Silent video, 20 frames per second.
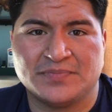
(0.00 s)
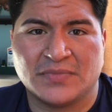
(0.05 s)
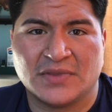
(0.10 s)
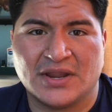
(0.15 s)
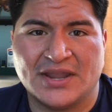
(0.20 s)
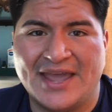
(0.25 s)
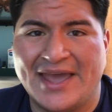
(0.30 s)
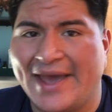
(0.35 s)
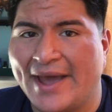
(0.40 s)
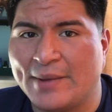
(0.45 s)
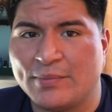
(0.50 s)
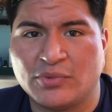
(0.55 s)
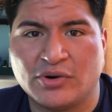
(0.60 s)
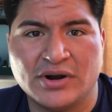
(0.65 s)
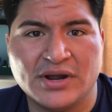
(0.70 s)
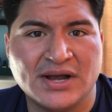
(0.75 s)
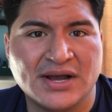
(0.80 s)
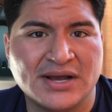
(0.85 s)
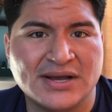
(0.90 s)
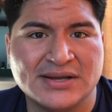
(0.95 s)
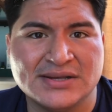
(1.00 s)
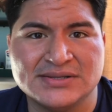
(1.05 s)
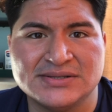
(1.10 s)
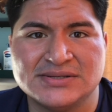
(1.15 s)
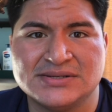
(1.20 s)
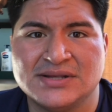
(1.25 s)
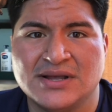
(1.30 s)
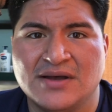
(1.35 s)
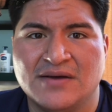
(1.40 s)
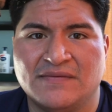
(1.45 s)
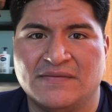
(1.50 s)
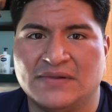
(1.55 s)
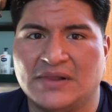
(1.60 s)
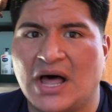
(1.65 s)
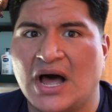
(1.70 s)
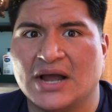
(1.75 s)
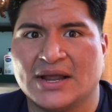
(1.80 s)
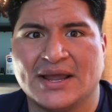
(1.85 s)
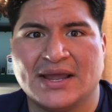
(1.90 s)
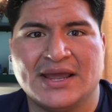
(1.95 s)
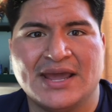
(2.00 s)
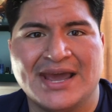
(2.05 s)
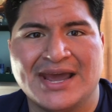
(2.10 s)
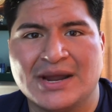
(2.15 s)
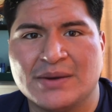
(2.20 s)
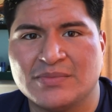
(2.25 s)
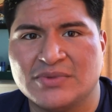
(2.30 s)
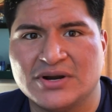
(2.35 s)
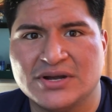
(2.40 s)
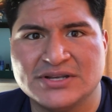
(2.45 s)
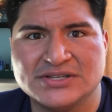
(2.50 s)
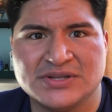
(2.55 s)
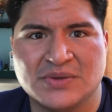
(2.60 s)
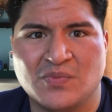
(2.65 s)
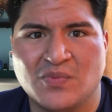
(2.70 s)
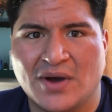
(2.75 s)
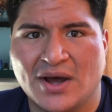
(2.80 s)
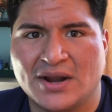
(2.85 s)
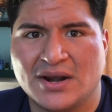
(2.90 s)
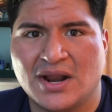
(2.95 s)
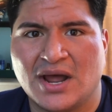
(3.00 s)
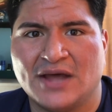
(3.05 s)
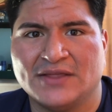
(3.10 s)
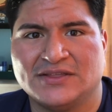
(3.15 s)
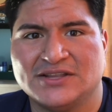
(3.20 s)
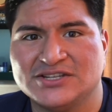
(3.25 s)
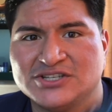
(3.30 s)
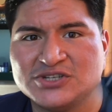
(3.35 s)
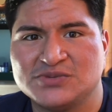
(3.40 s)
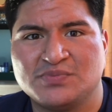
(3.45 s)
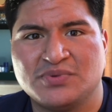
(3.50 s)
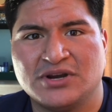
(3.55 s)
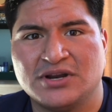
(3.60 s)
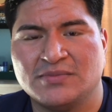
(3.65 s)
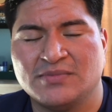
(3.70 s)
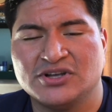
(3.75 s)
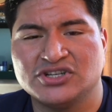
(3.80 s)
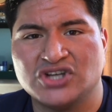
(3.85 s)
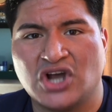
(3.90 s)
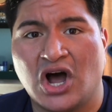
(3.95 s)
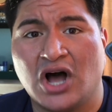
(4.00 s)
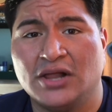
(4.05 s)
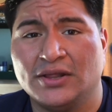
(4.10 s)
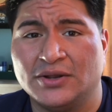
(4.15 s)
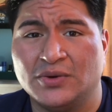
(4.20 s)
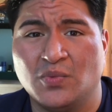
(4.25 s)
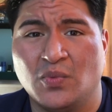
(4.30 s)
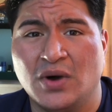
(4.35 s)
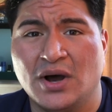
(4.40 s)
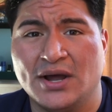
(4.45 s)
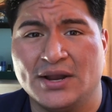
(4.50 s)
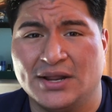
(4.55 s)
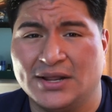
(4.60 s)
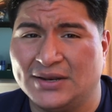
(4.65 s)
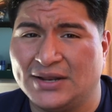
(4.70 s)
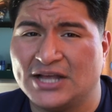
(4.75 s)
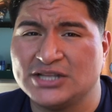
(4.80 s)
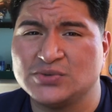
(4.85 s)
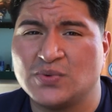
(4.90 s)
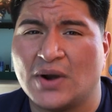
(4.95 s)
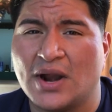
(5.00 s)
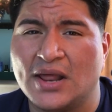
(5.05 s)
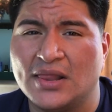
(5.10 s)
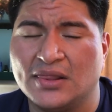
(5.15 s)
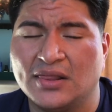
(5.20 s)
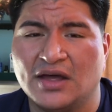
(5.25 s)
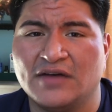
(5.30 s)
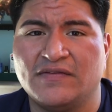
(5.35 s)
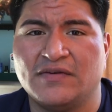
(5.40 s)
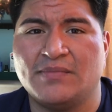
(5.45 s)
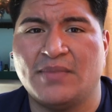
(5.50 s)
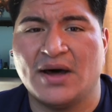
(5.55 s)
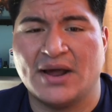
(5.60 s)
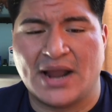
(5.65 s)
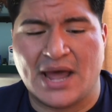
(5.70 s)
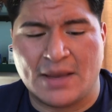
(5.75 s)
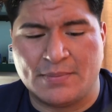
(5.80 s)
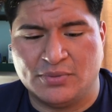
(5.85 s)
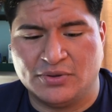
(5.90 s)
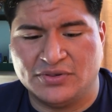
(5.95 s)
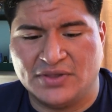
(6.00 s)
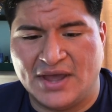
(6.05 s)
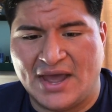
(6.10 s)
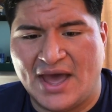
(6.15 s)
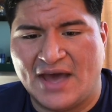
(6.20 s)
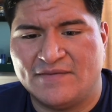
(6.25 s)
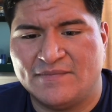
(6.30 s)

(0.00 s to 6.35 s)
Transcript: cameras, vlogging cameras, and whatnot. This is pretty much all in one, and that's what I love about Apple. They have